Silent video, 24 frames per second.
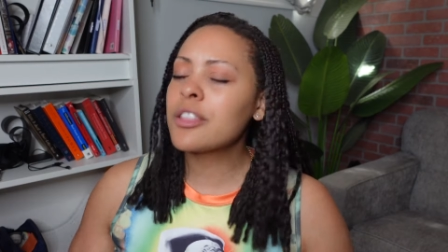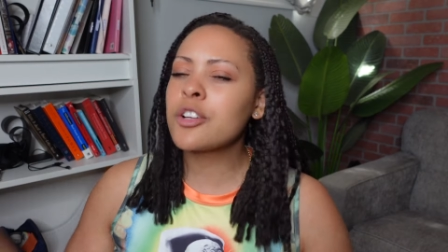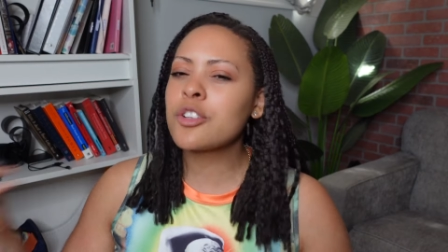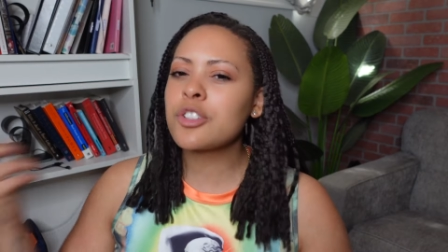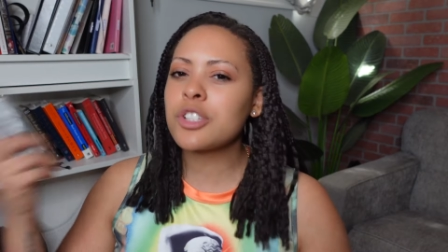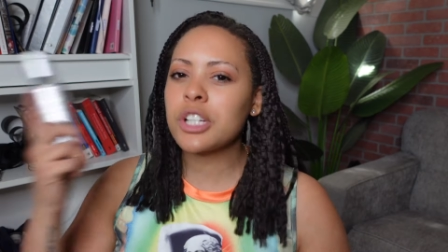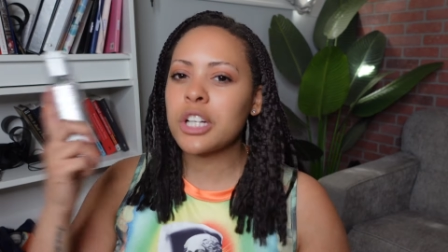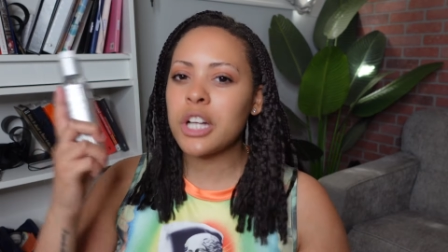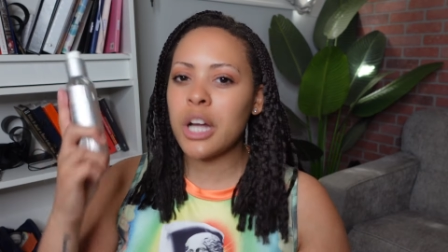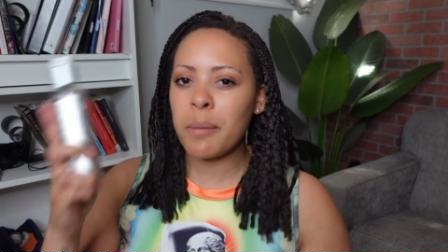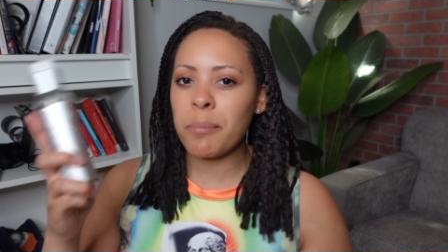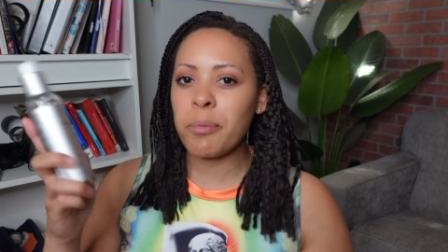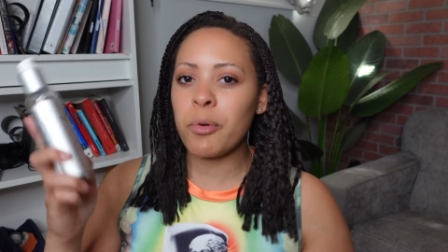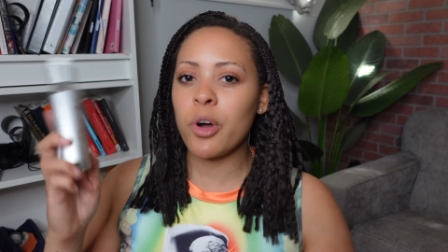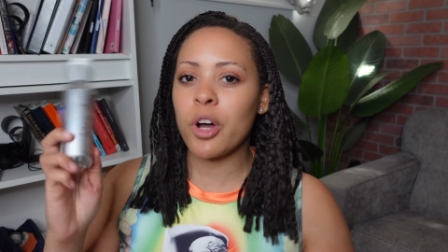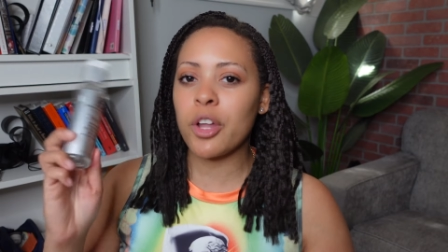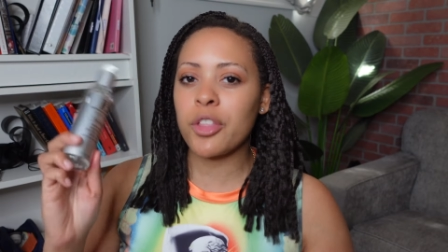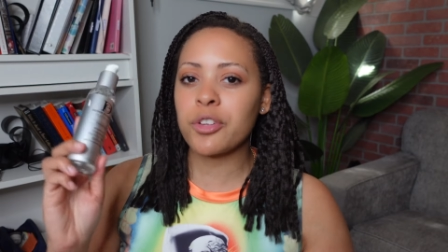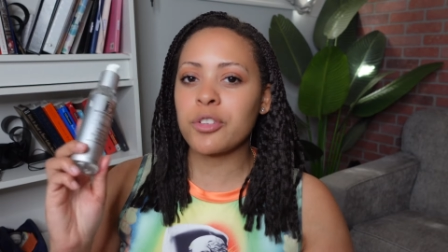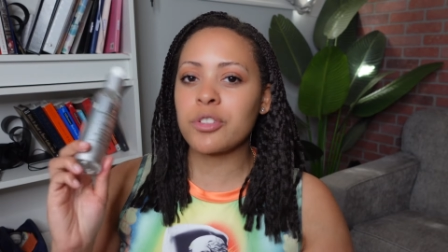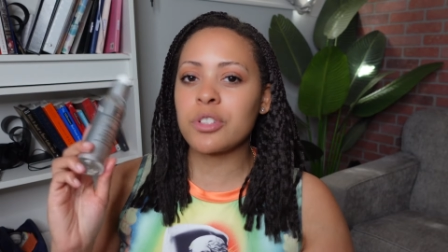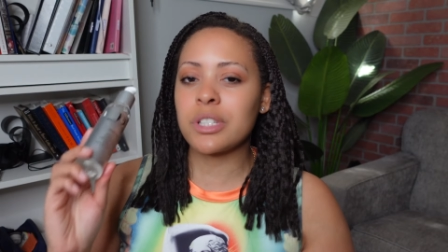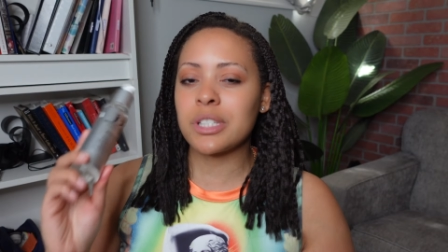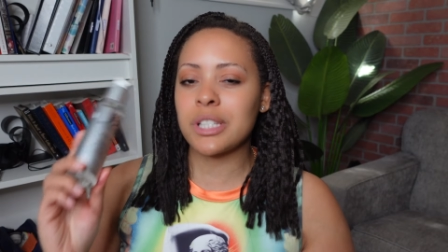There's a couple
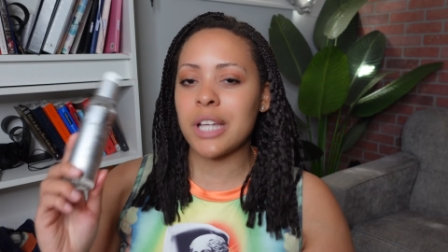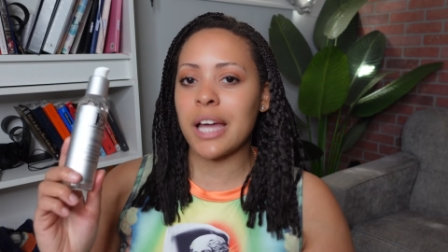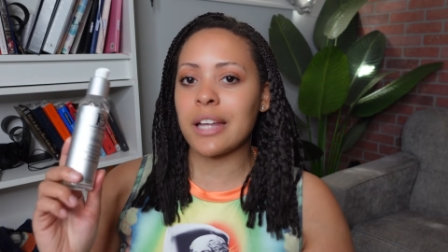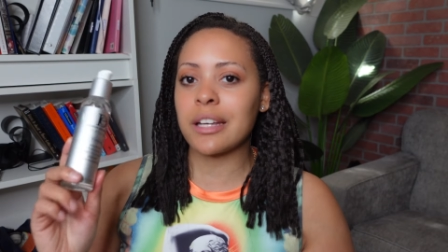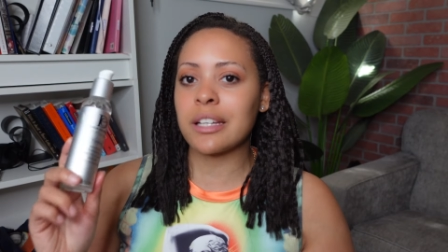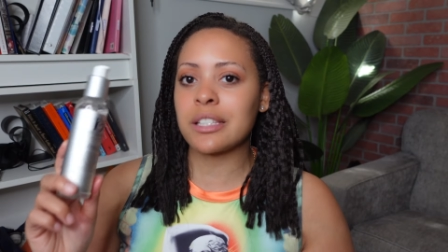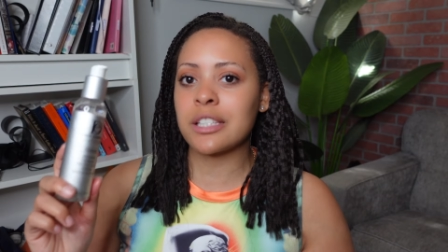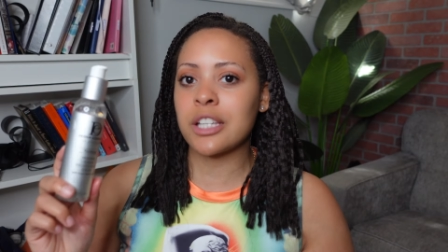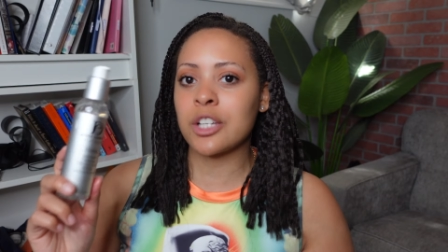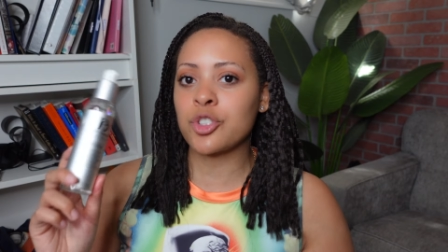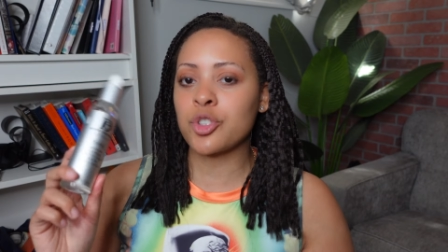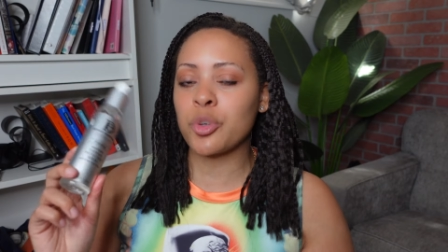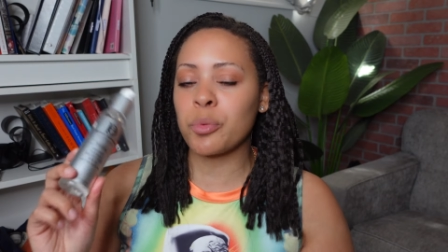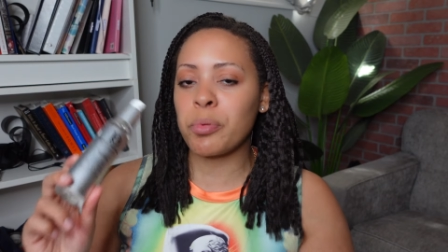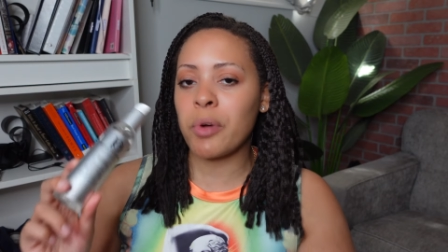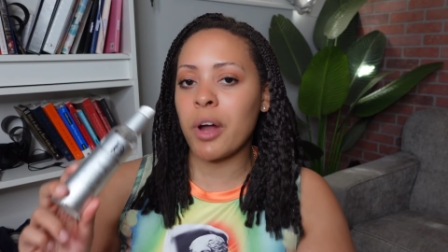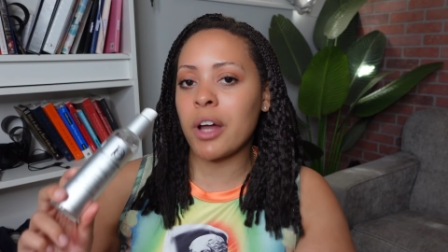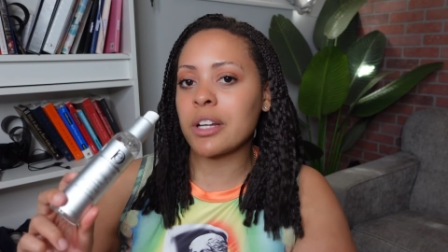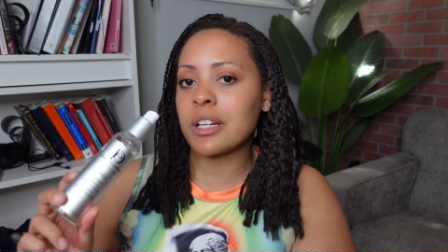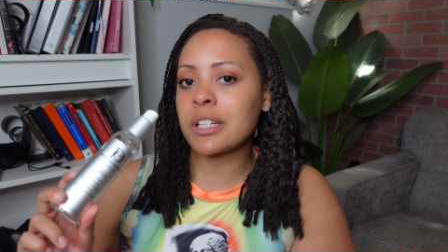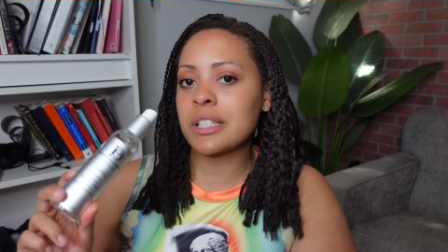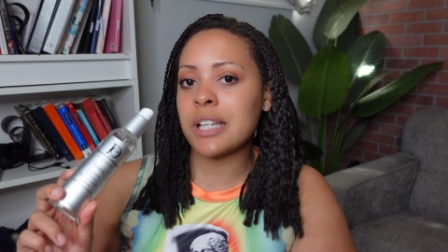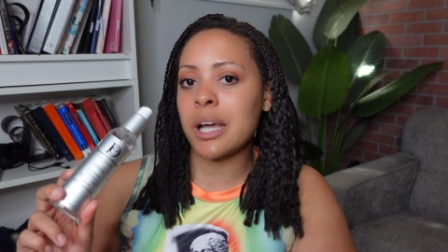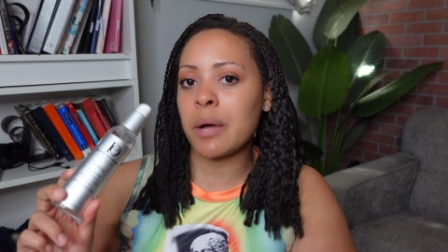other design essential
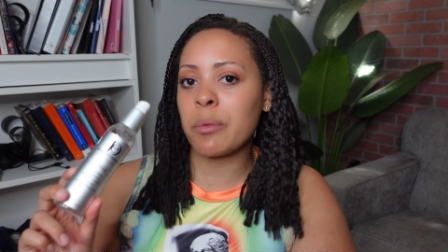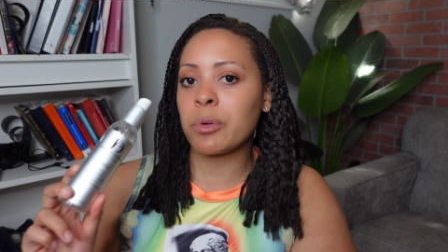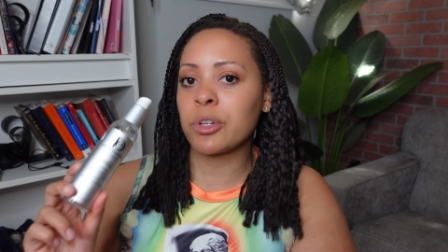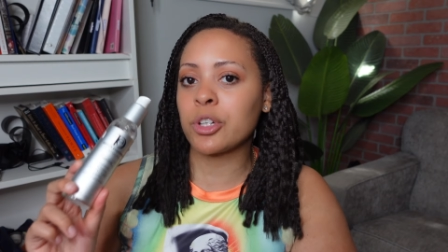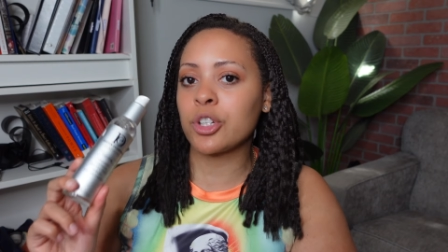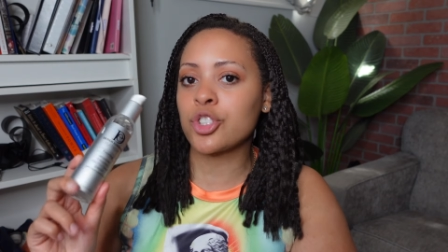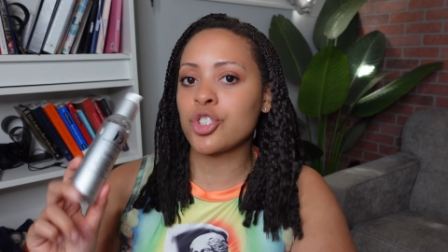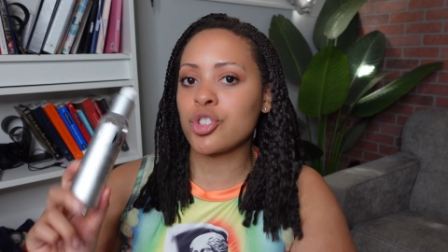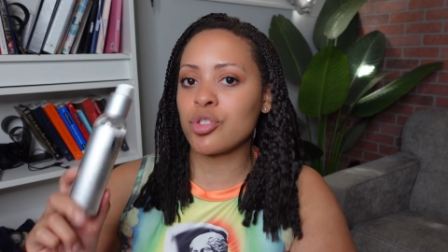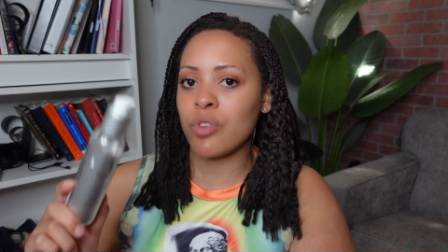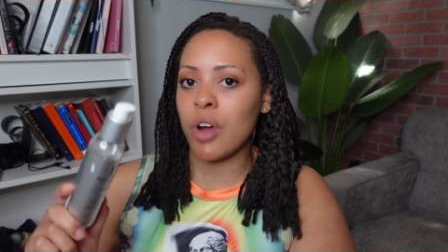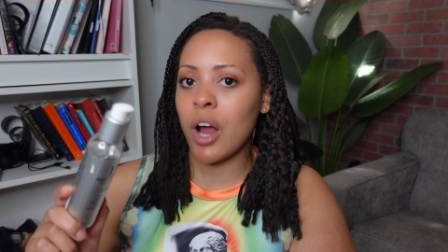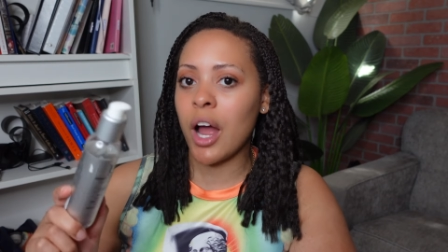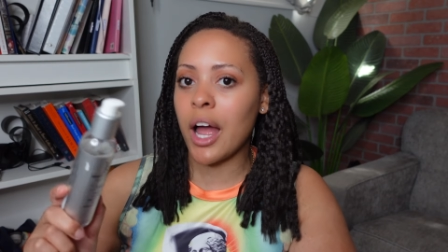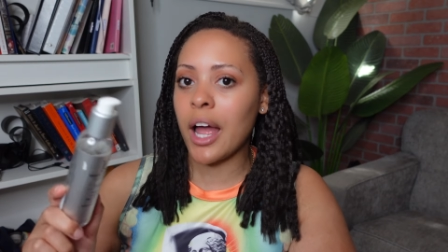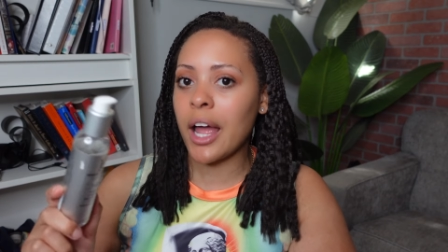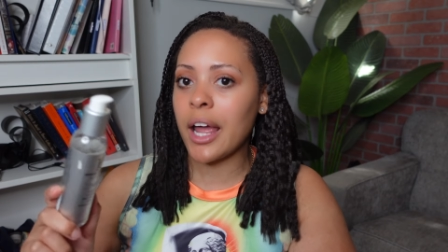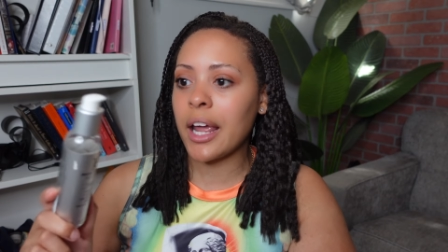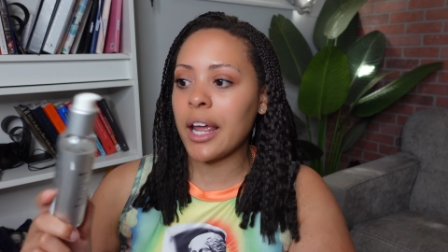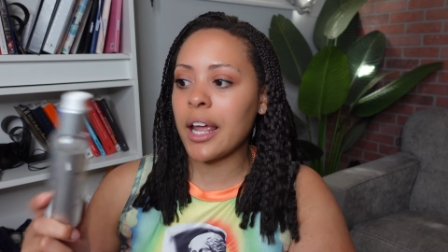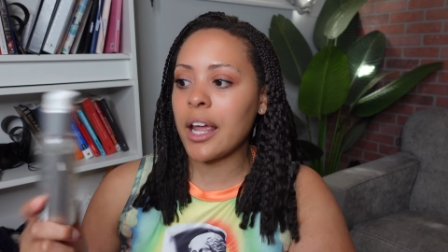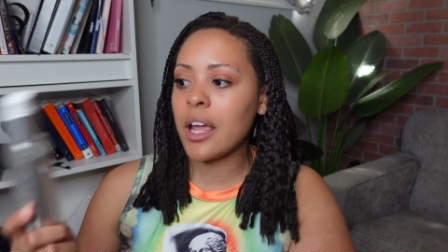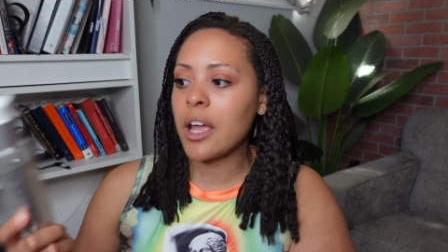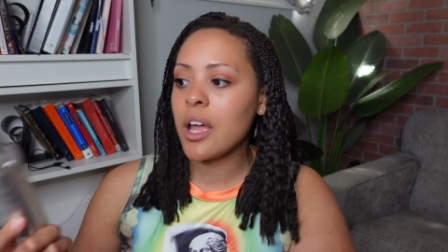products I wanna
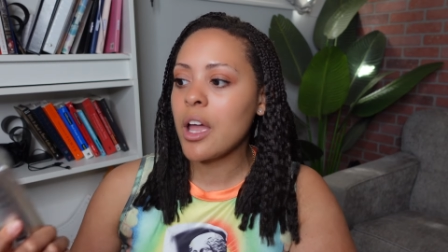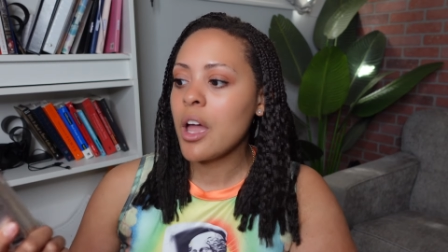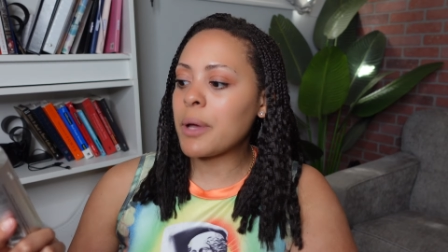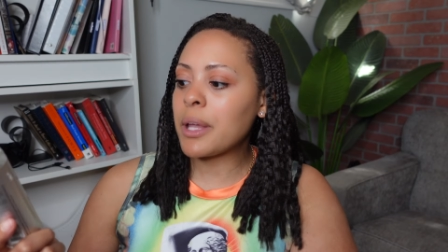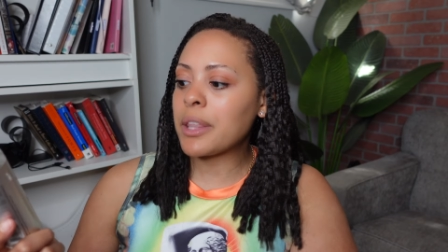try.